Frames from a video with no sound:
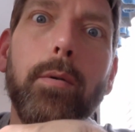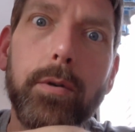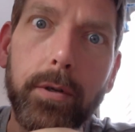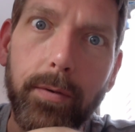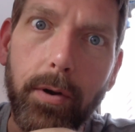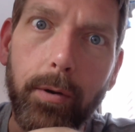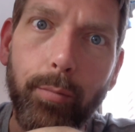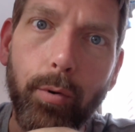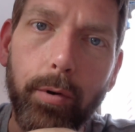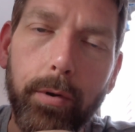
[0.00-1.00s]
which is very
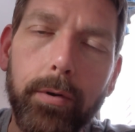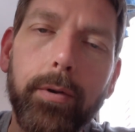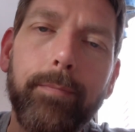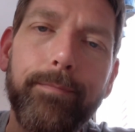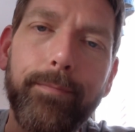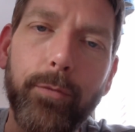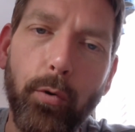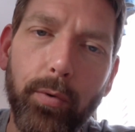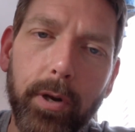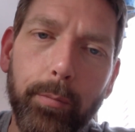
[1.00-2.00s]
important.
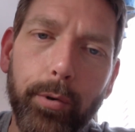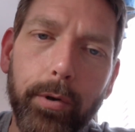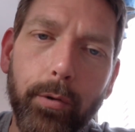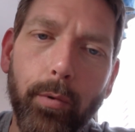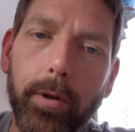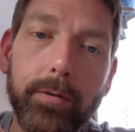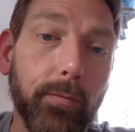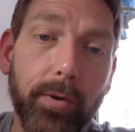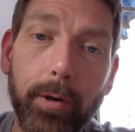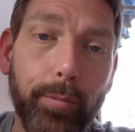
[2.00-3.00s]
Don't forget to put in your ones. Don't
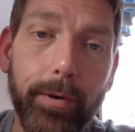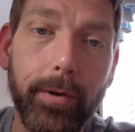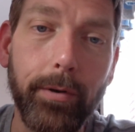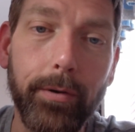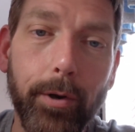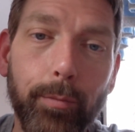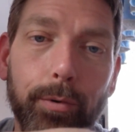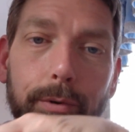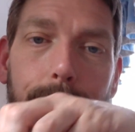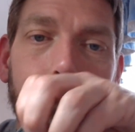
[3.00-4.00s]
forget to put in all your numbers.